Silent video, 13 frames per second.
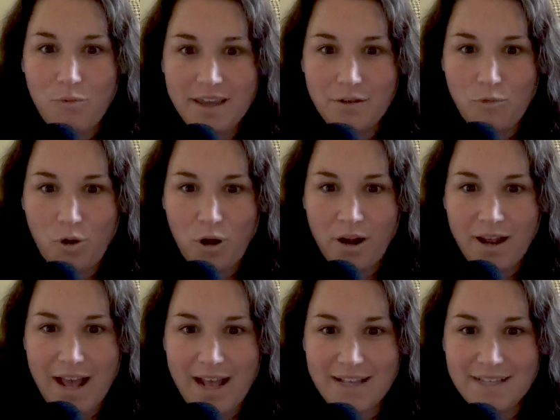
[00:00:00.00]
we can mm-hmm. work
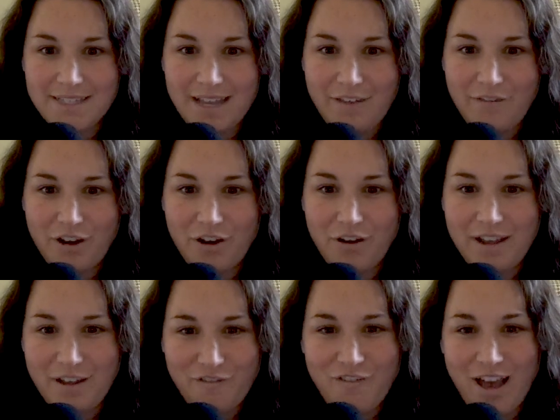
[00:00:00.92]
as a
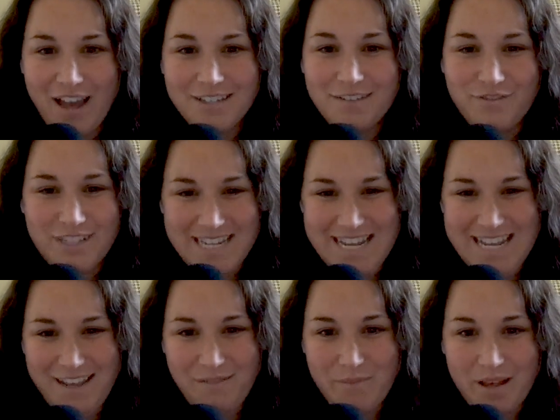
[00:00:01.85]
very effective
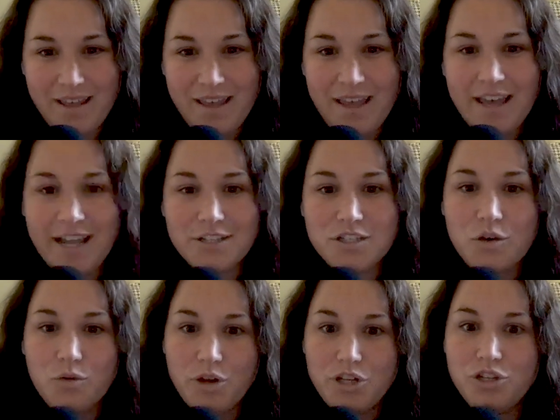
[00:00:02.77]
team. And
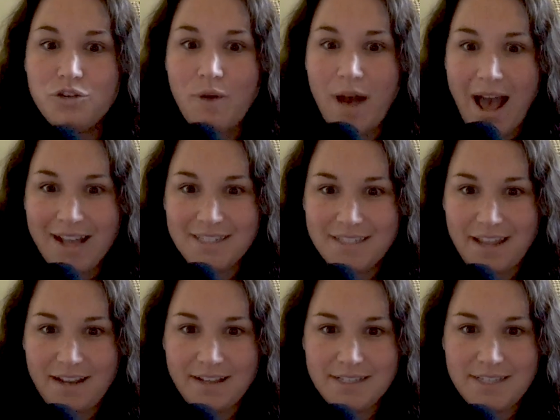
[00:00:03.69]
so when you asked
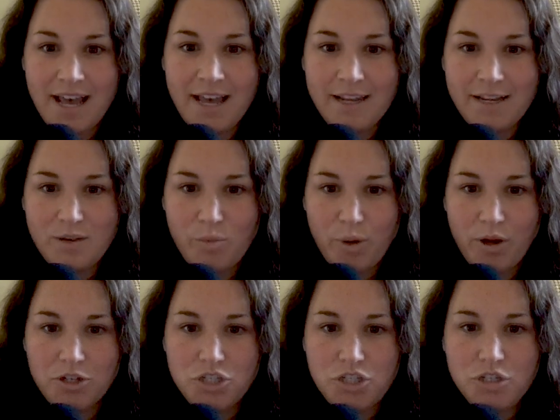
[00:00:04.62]
that anxiety,
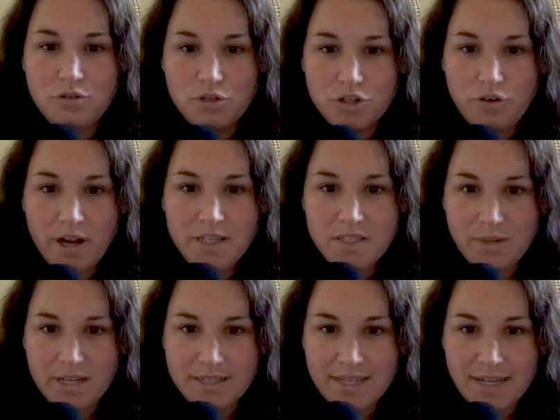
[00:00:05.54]
Brooke, do you
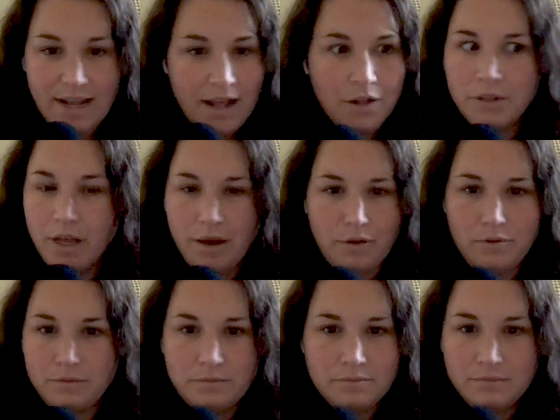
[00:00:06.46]
trust me? It said, hell
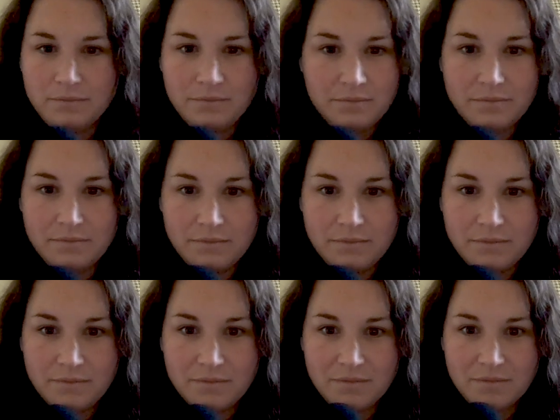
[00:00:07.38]
no
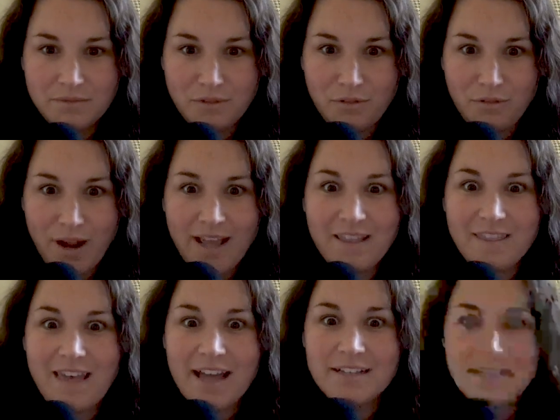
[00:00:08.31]

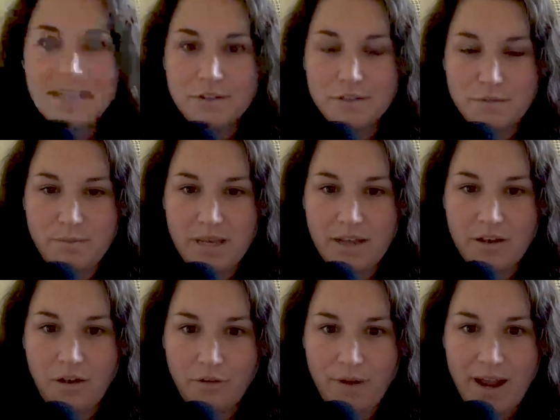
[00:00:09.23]
right? That tells
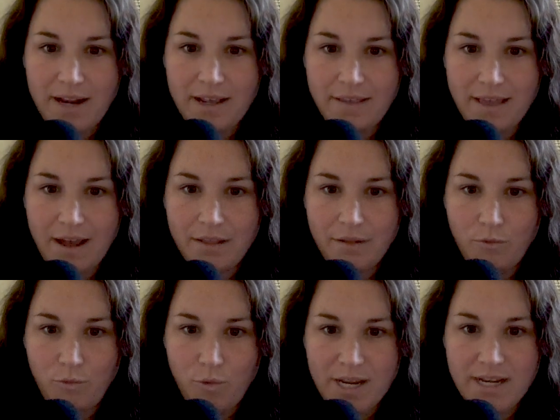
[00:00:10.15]
me already that
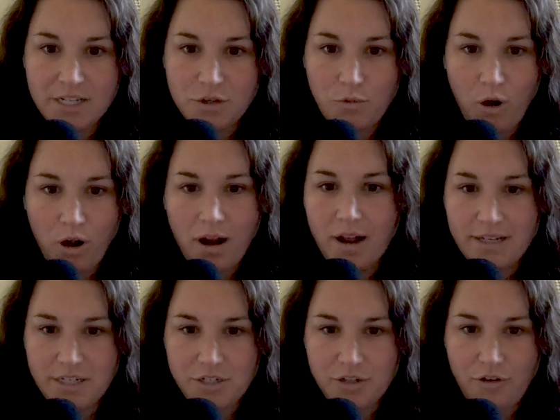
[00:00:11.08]
we need to work
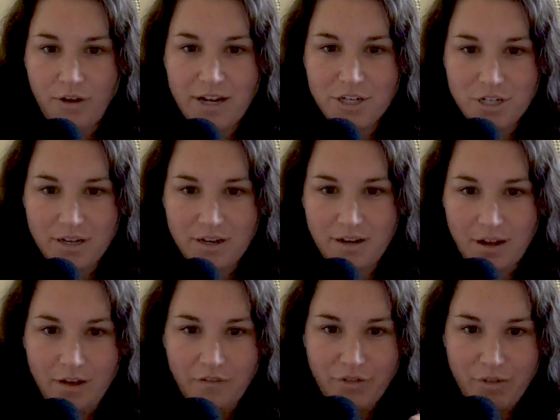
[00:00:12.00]
on
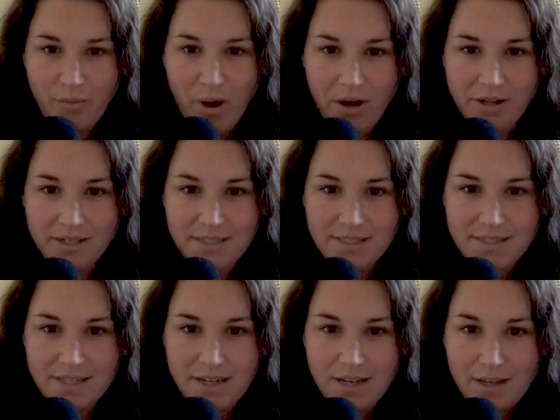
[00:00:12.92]
integration of the
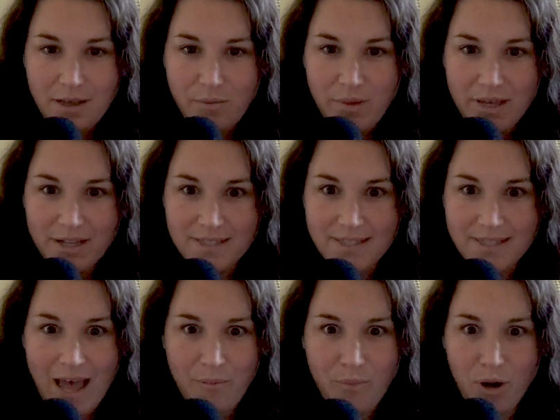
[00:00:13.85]
parts because
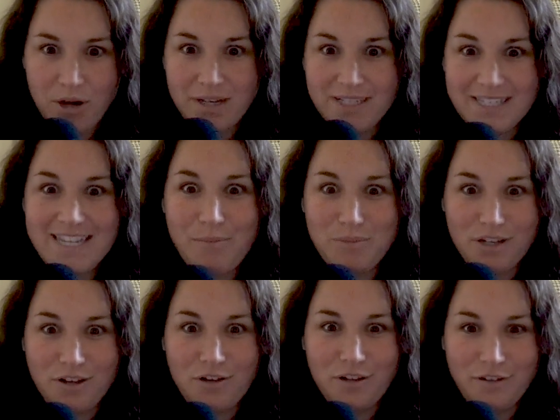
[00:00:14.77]
that mm. part is mm.
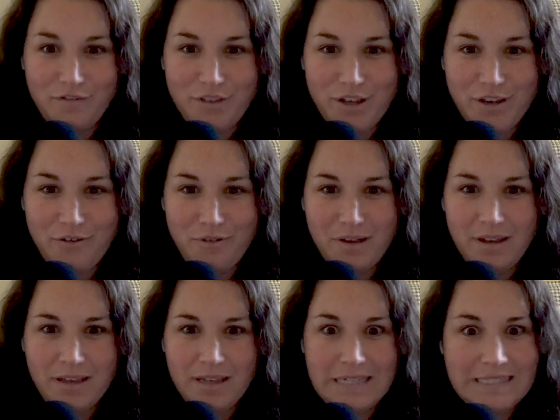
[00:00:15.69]
skeptical of you.
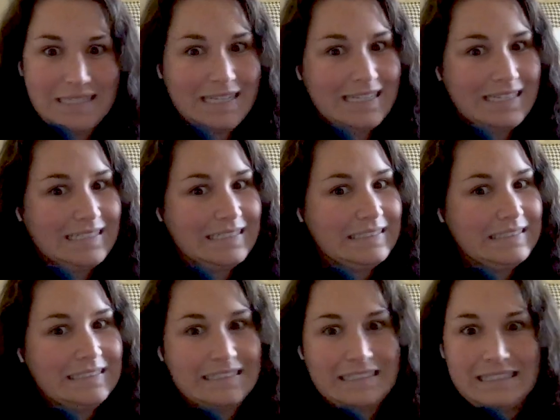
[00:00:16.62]
It's like,
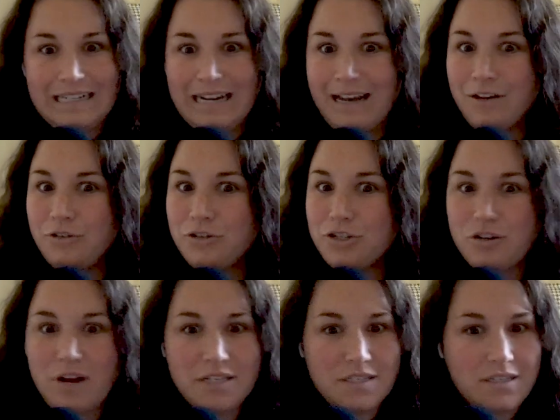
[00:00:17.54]
I don't
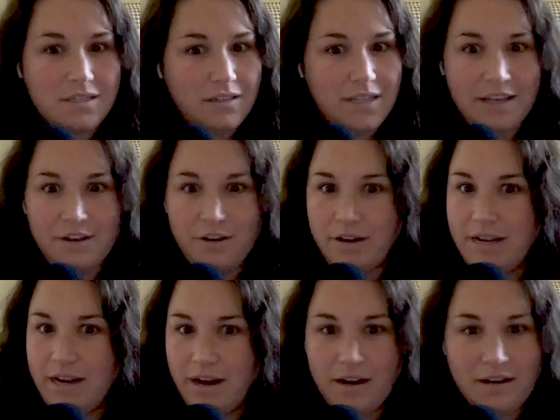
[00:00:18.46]
trust the leader
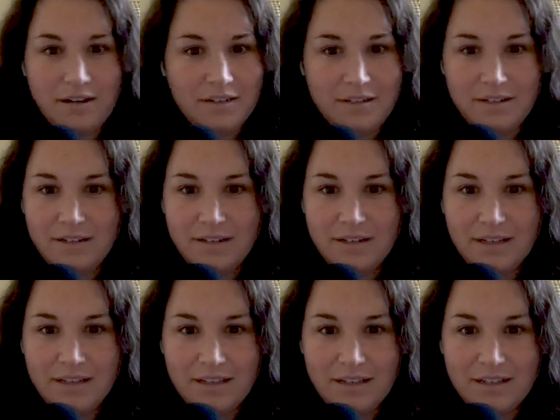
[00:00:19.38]
here.
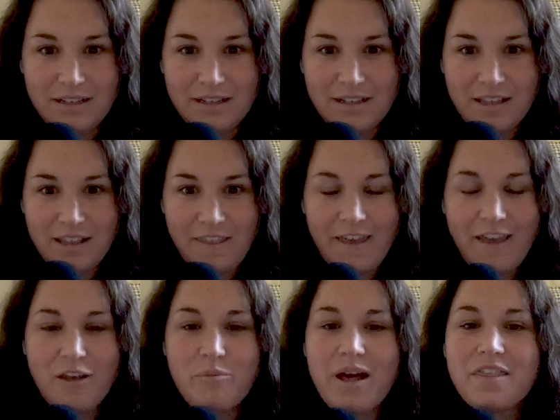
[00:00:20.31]

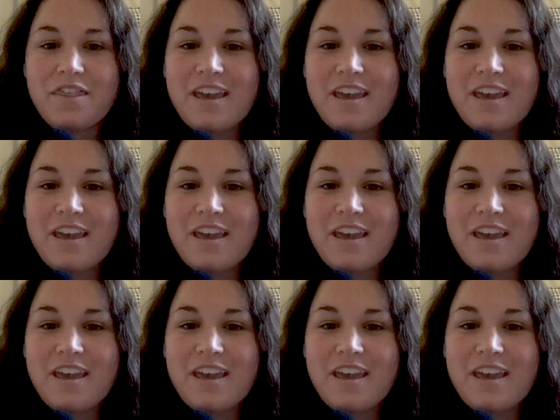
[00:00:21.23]
Think gotcha.